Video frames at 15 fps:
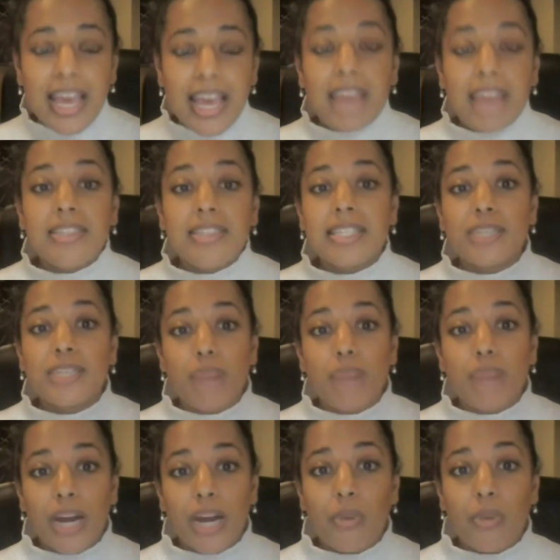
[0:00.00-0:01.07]
And this is
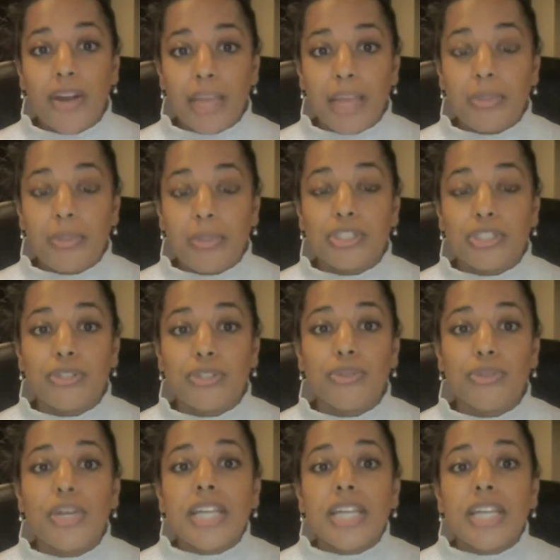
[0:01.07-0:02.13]
where we're able to
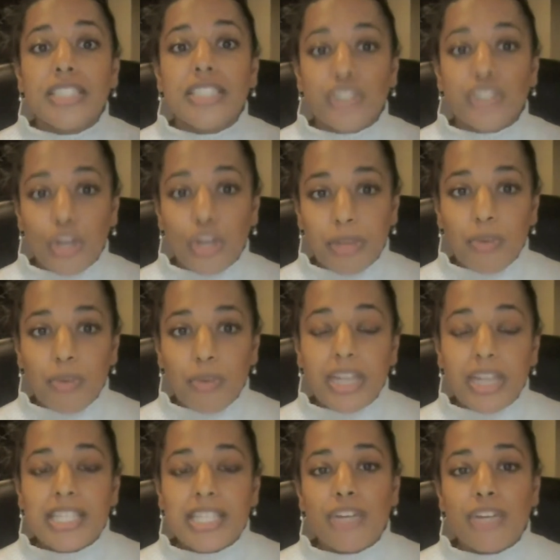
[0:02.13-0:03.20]
determine what is
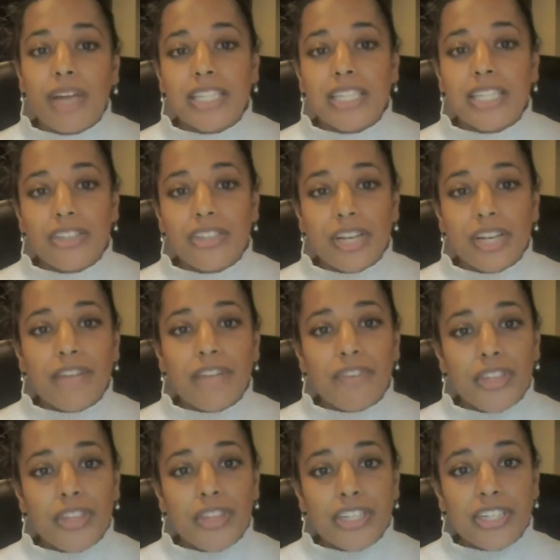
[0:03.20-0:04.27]
the criteria for the
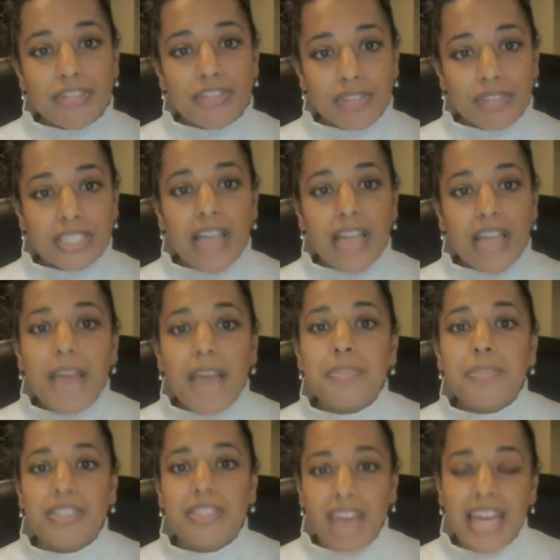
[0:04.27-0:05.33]
different types
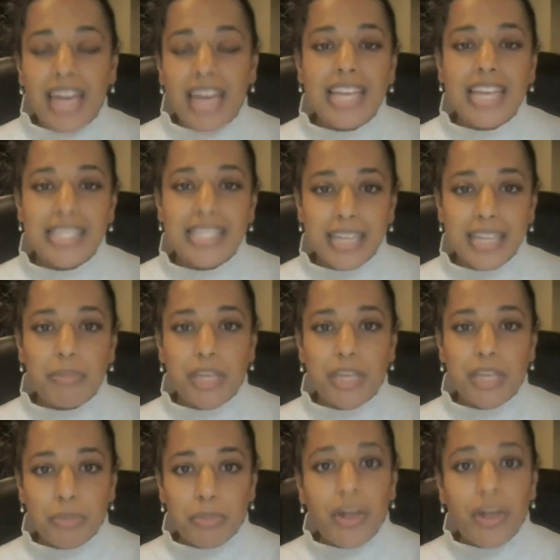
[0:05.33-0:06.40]
of headaches that
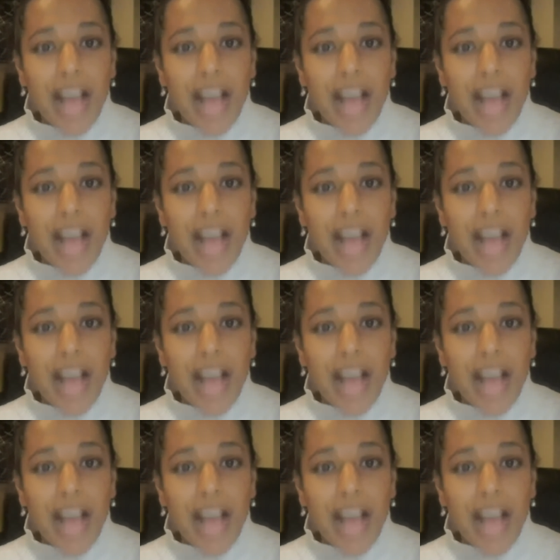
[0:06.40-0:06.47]
people